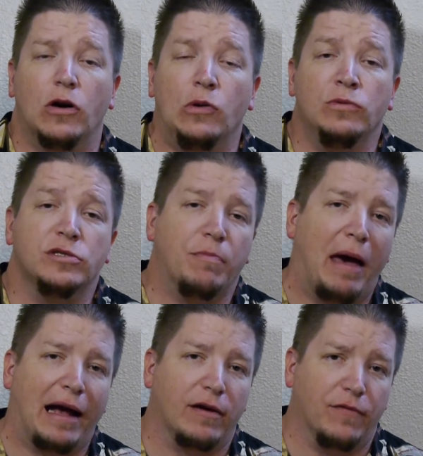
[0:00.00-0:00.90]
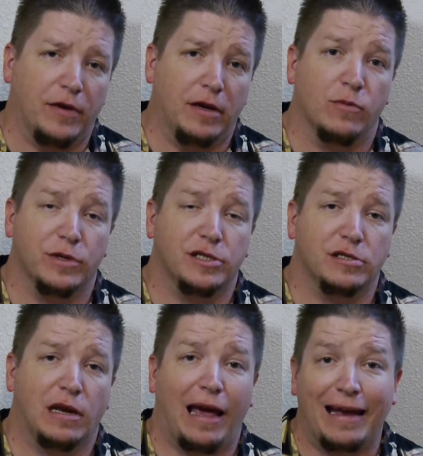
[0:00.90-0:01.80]
owns McAfee, which
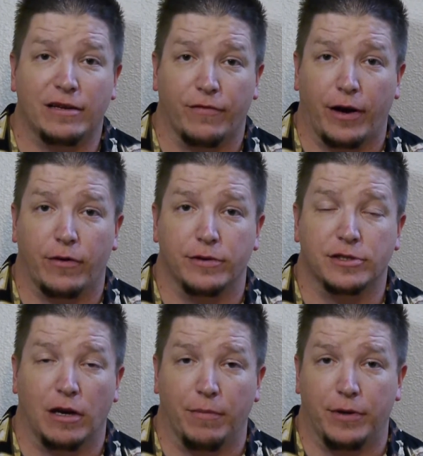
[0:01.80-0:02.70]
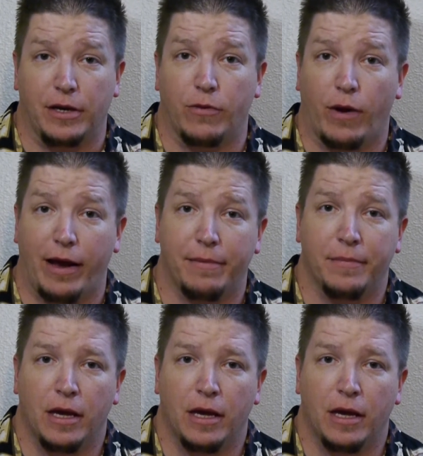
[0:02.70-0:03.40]
is an antivirus company, right?